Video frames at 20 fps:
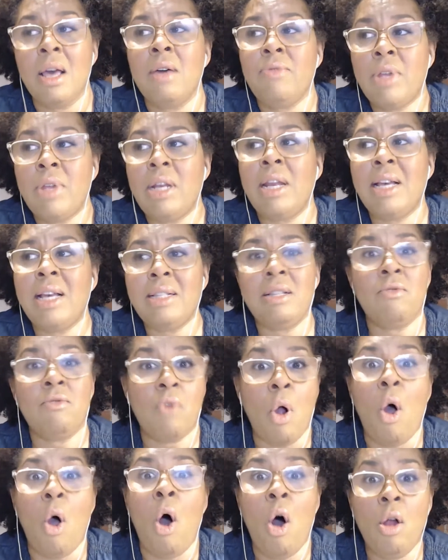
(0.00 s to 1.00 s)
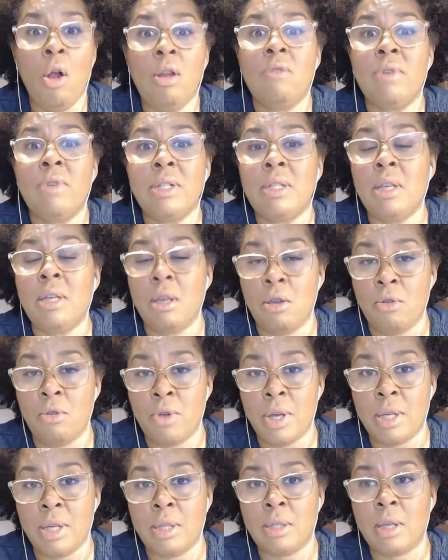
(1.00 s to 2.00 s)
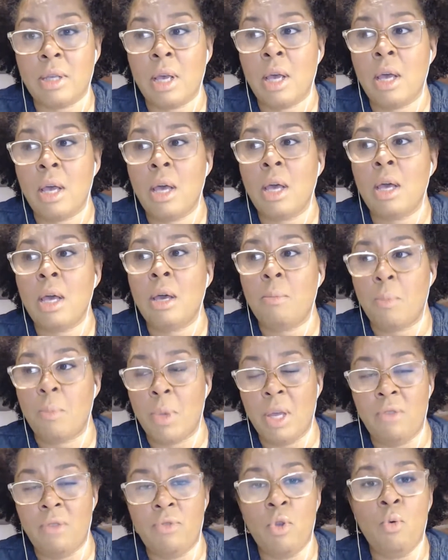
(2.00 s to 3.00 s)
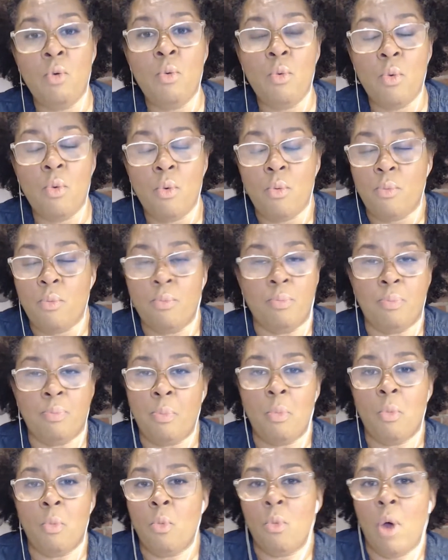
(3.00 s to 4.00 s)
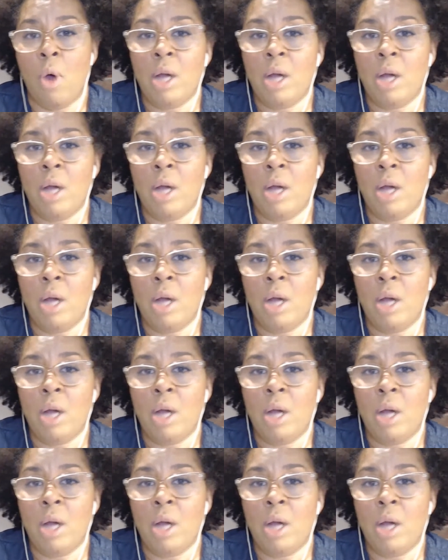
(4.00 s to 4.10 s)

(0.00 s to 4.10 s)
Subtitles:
for all of us here is, if you a